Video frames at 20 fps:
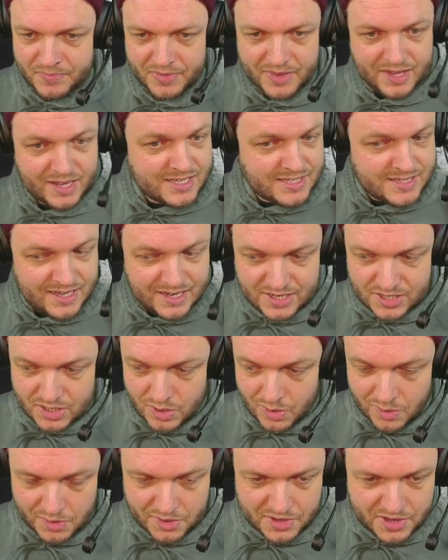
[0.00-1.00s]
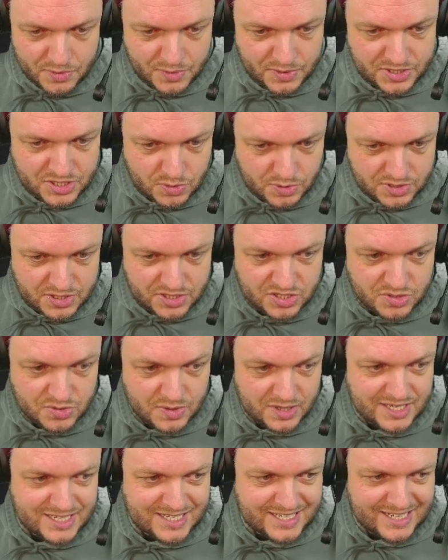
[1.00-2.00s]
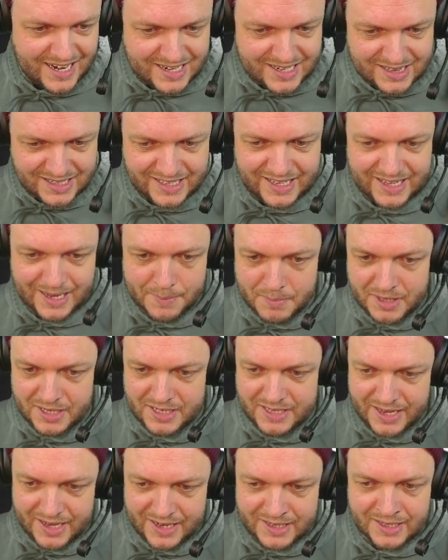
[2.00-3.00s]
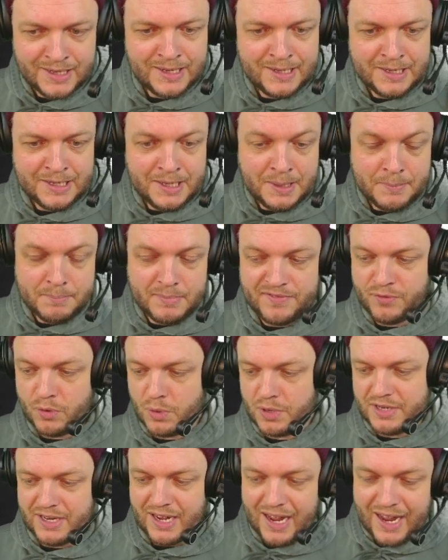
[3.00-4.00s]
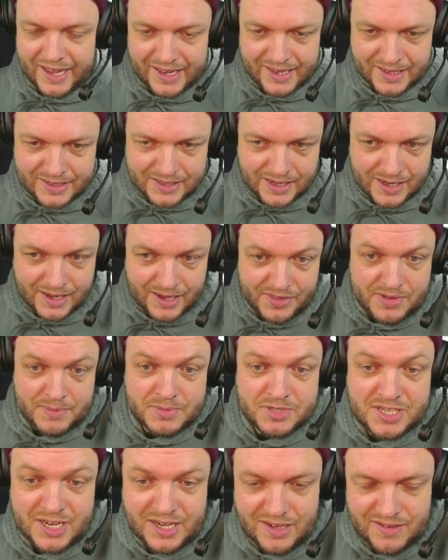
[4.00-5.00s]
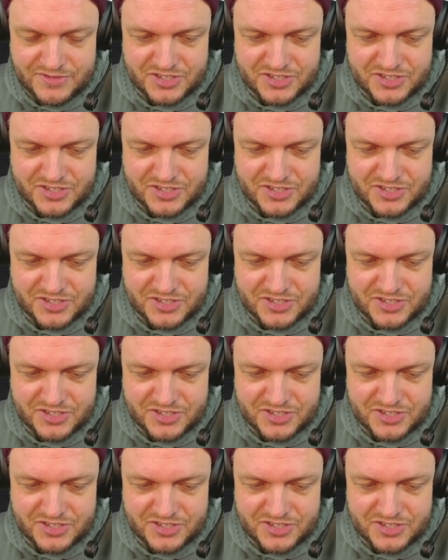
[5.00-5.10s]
extended all of their resources to exactly get me dead before dying themselves.